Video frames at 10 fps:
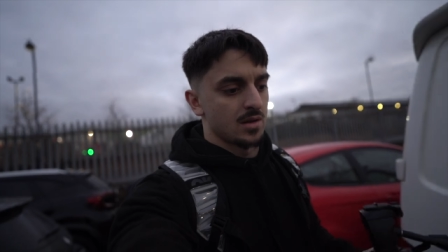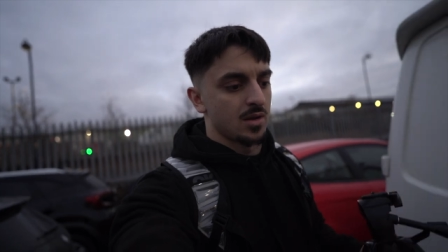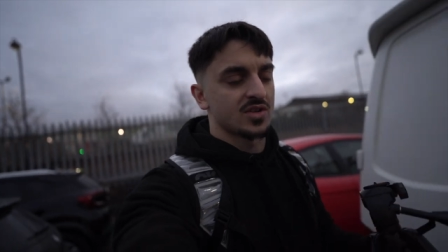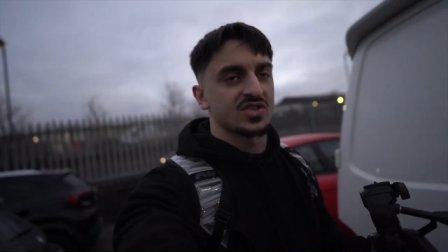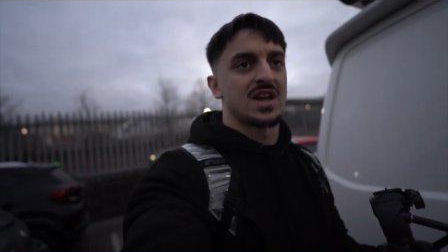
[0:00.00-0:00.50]

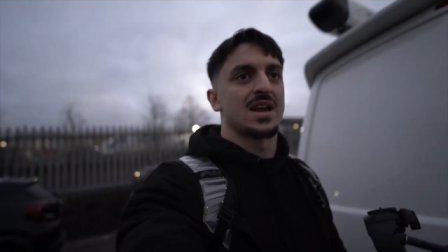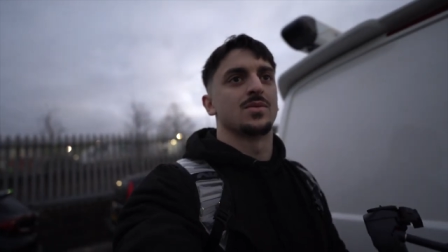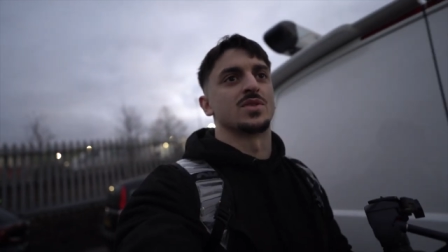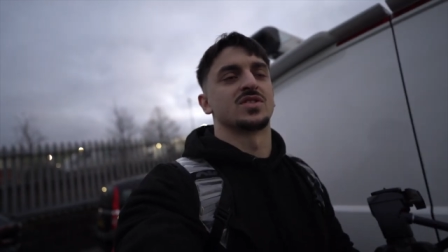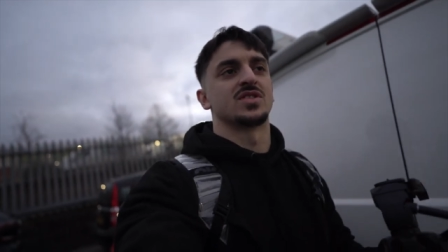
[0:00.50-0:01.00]
last night
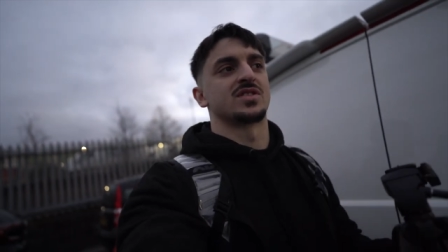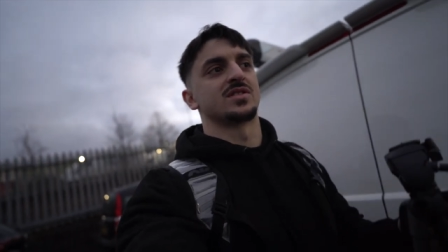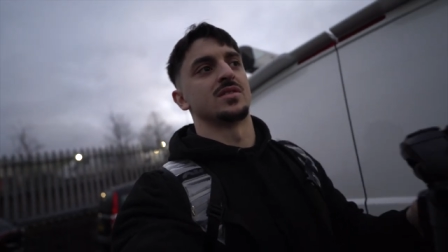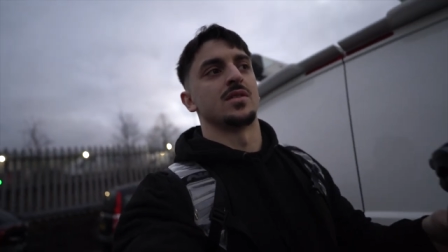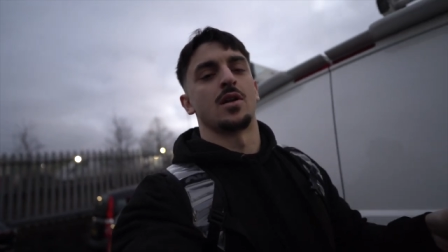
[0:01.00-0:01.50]
was just
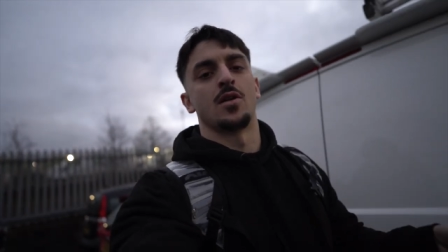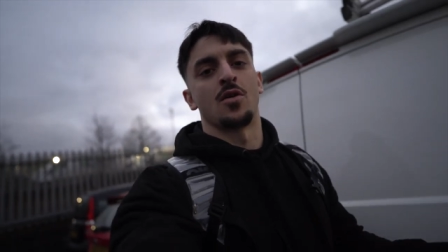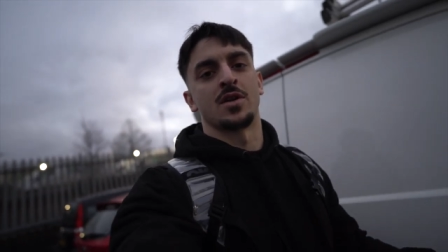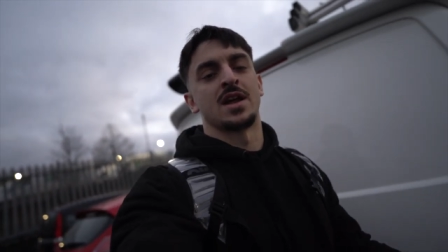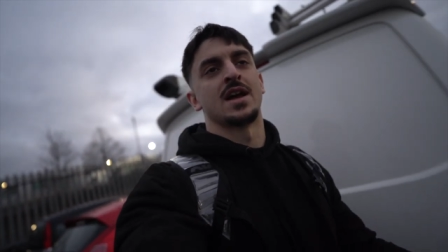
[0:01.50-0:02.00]
a
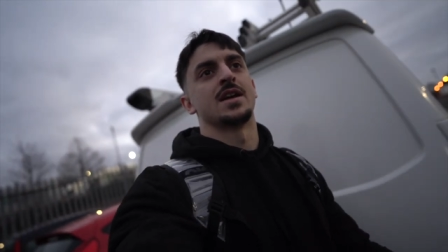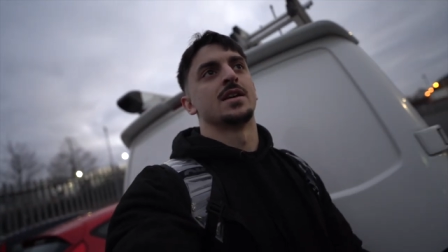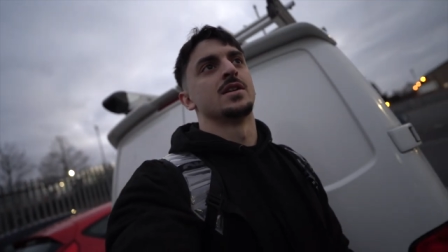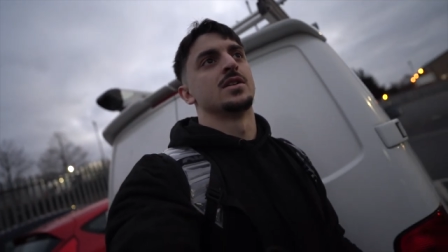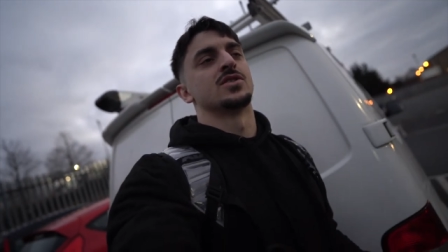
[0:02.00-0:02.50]
long night.
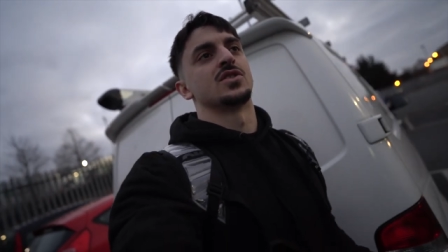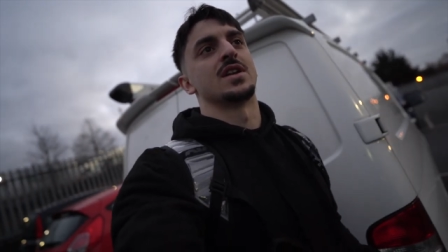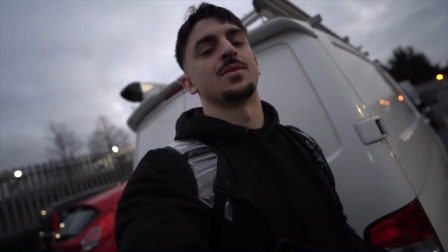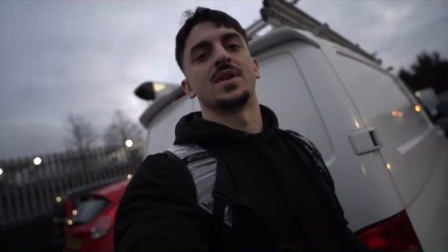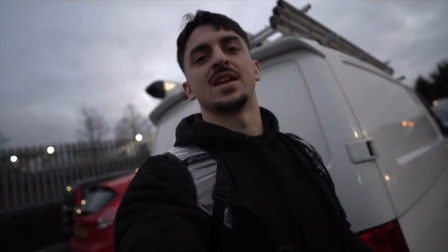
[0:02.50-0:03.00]
So I
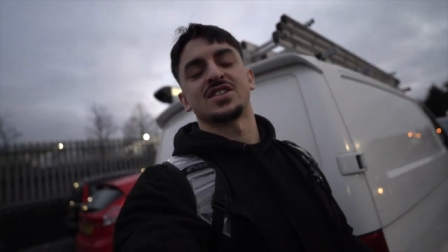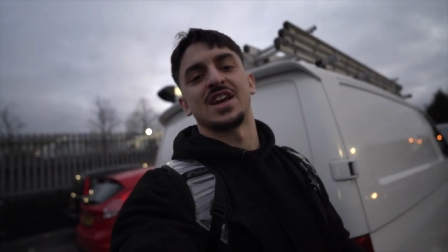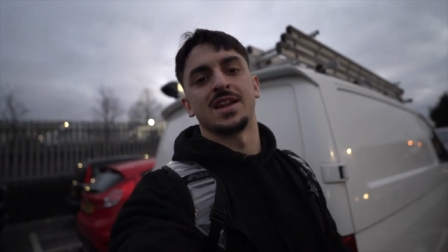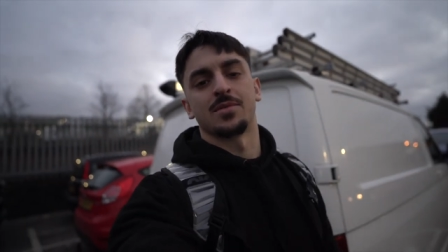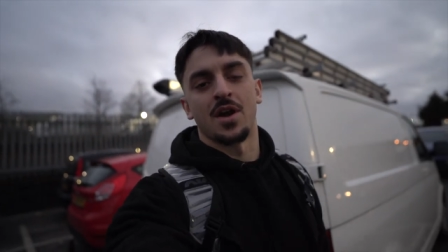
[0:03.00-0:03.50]
didn't, we didn't
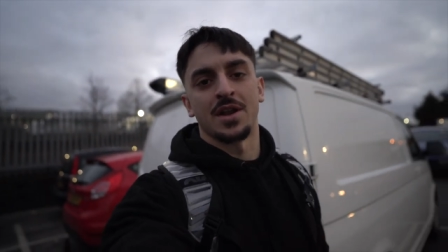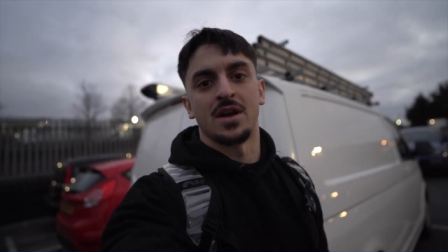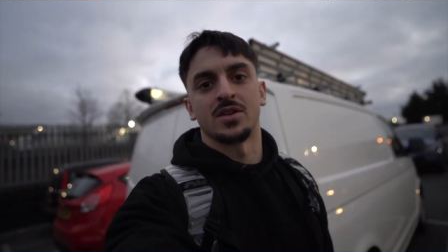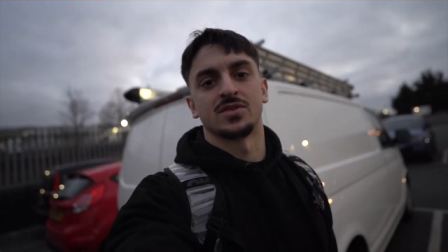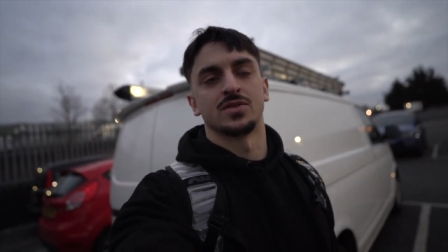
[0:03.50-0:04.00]
actually end up going
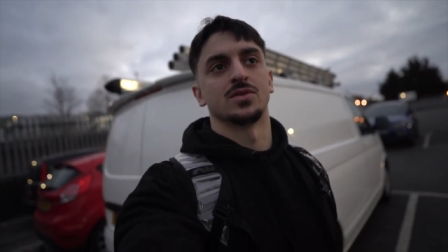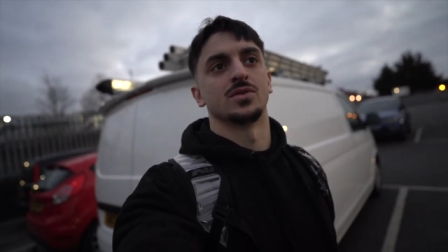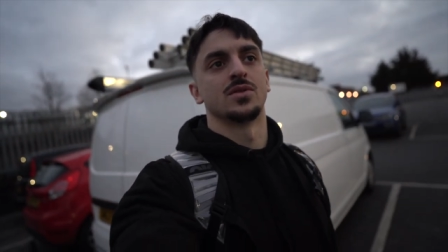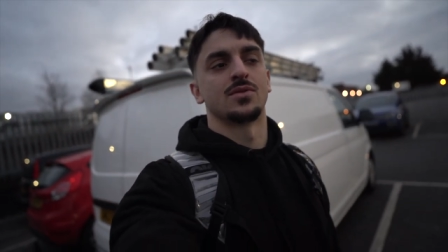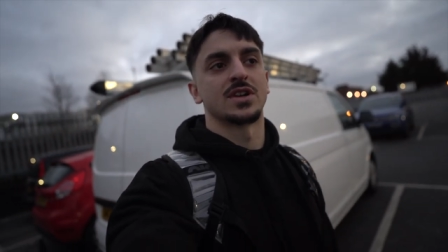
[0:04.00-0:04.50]
out to
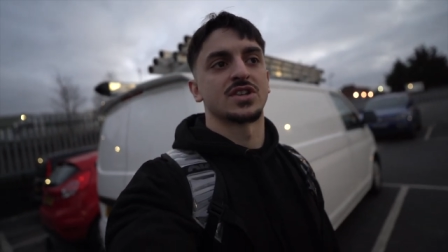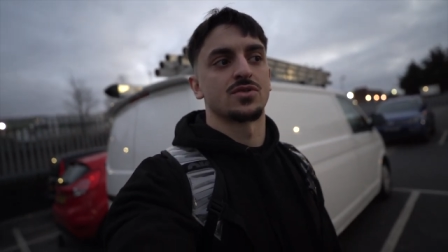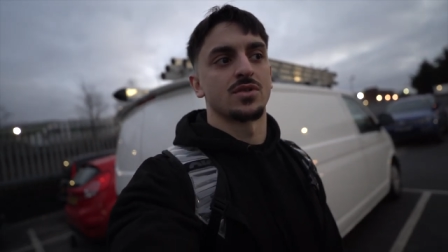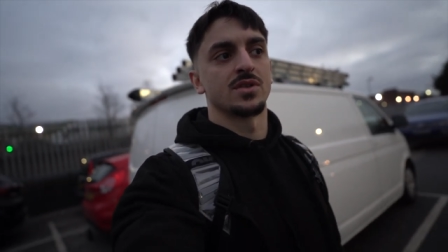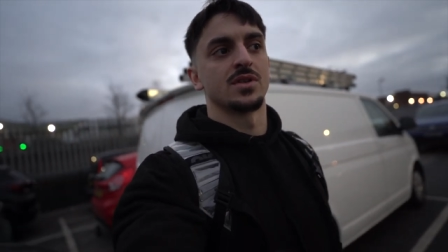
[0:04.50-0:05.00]
restaurant.